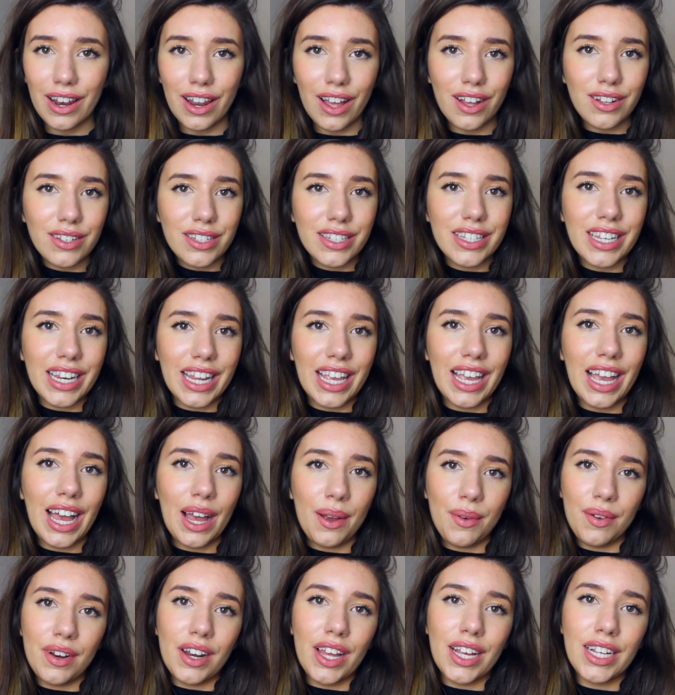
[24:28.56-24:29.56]
Lastly,
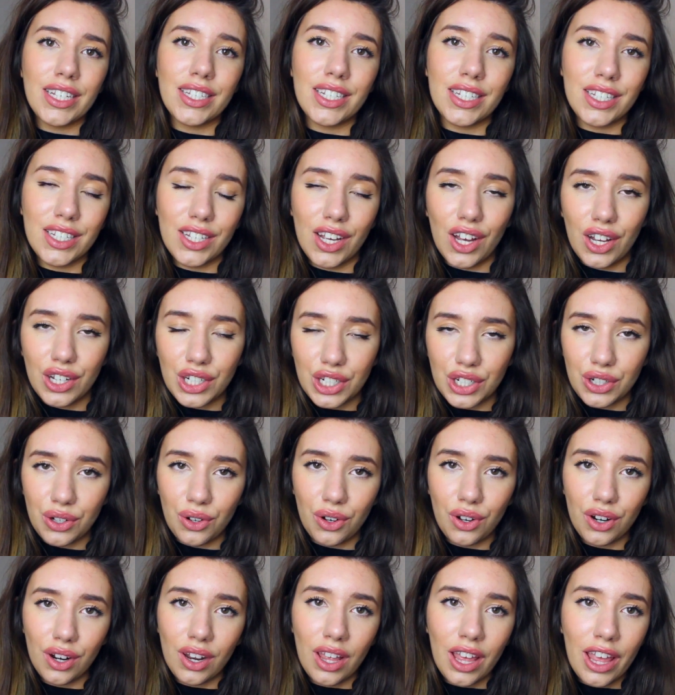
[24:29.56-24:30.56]
I would like to touch
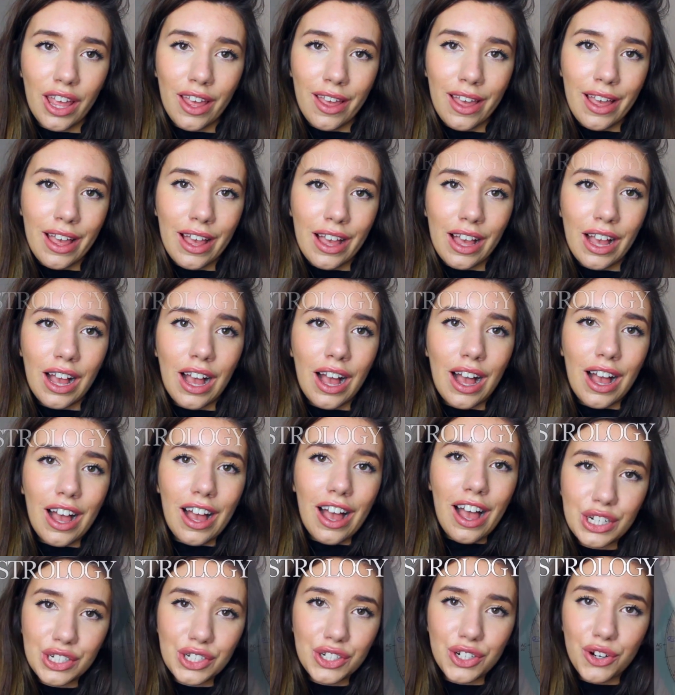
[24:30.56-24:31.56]
on
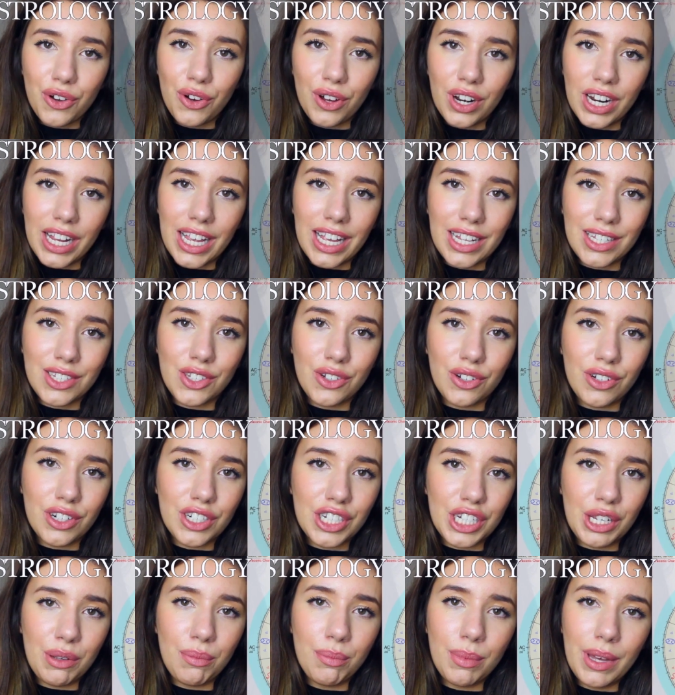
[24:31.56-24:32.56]
Draconic
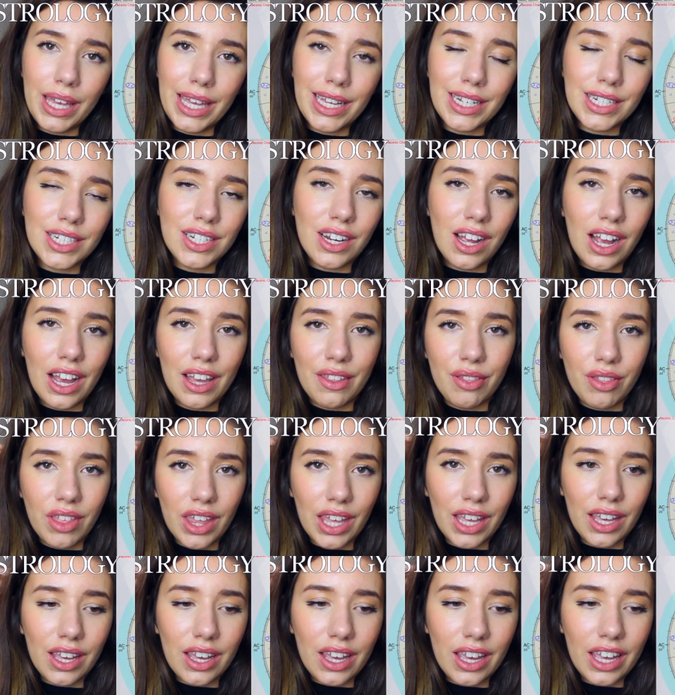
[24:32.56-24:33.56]
astrology, which I
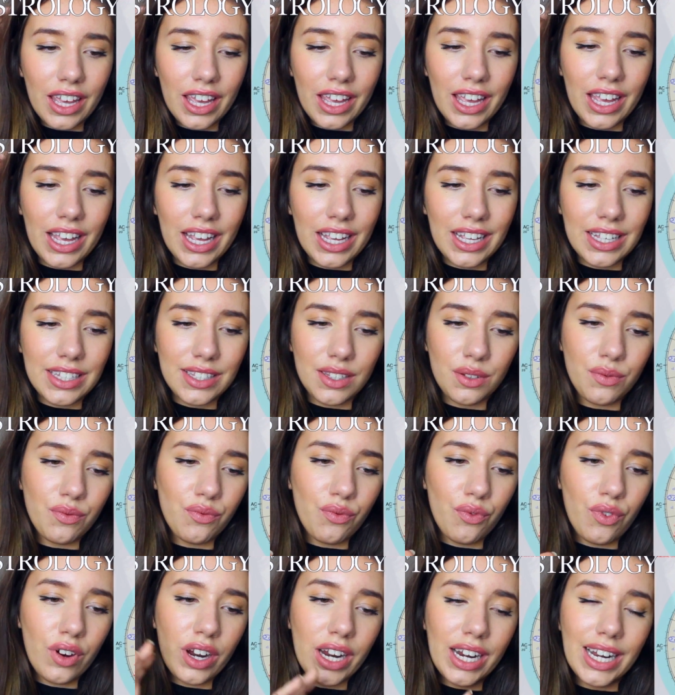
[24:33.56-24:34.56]
think is a
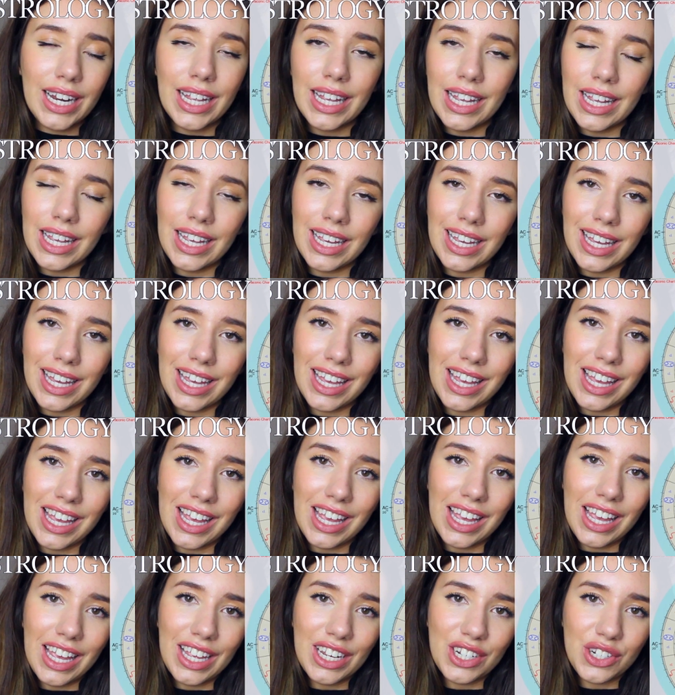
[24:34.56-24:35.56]
really
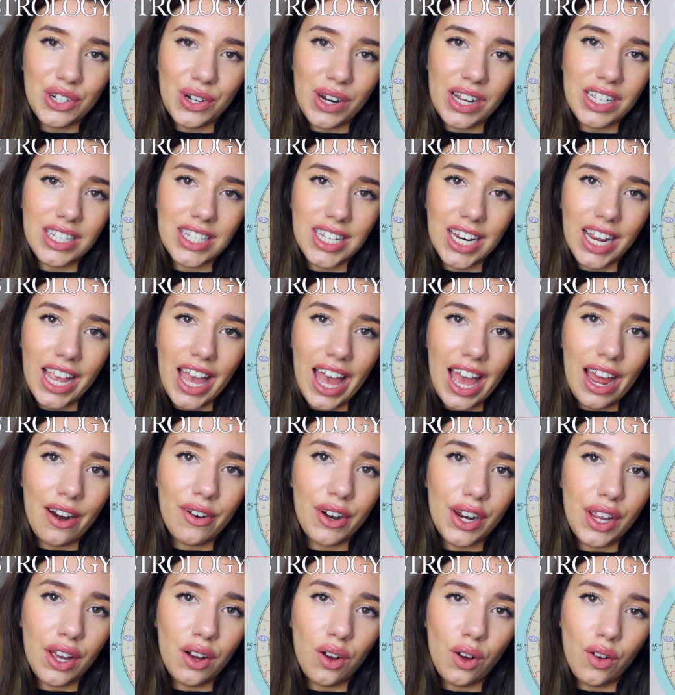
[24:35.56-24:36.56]
interesting
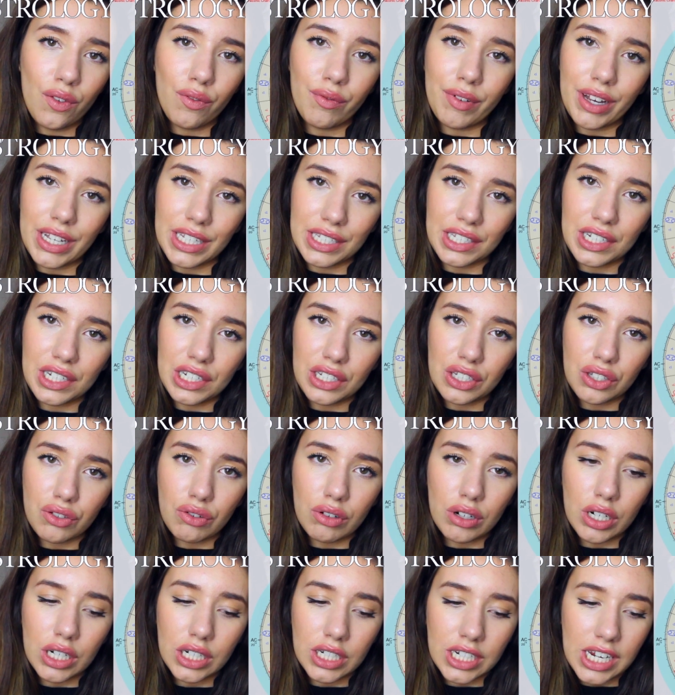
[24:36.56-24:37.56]
area of Western
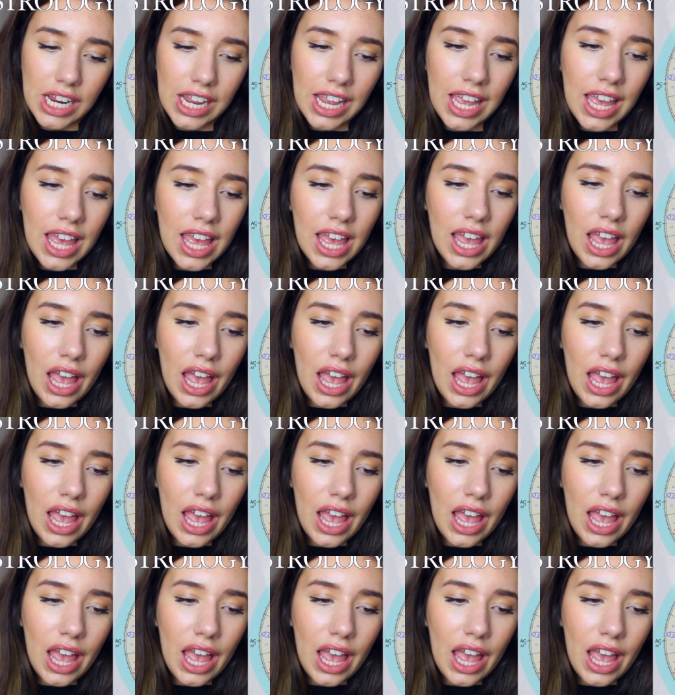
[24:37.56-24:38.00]
astrology.